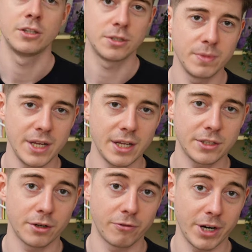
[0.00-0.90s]
To me,
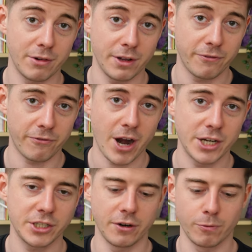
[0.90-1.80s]
it's got a really, really
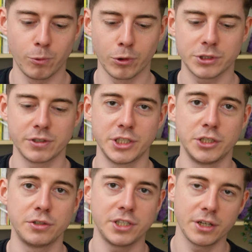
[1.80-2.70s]
fresh, kind of watery,
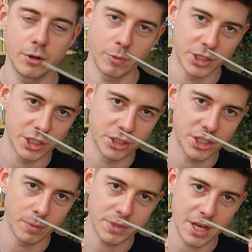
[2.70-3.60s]
juicy note which just
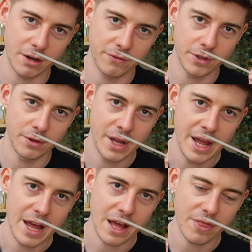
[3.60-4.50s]
jumps out of you,
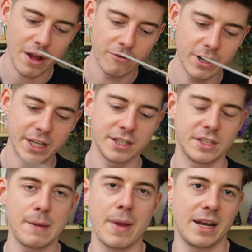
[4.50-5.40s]
and that really
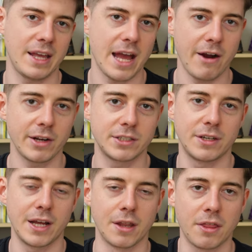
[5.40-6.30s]
is the main
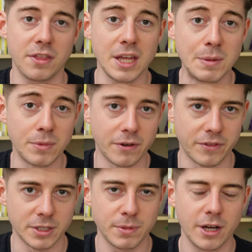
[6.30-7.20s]
character and theme
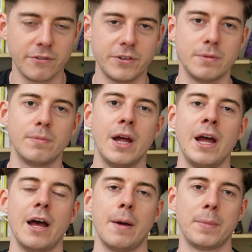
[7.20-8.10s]
of this perfume.
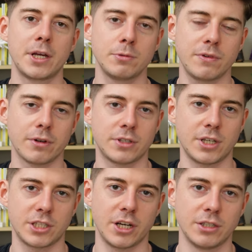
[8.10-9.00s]
And because we've got
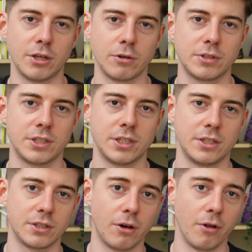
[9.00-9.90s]
such high
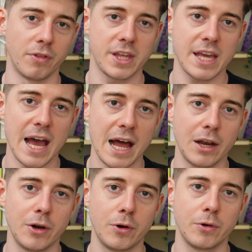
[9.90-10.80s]
doses on the
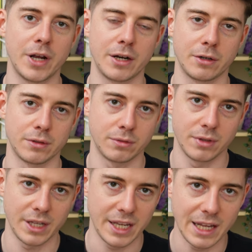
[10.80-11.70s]
calone and
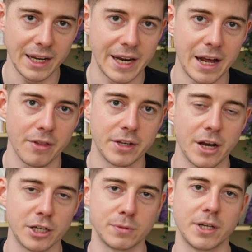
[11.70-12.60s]
the helianal, the
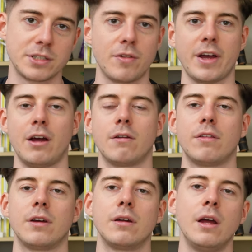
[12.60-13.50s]
dihydromercinal, that kind of
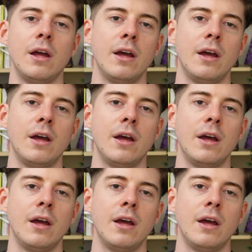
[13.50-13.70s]
thing,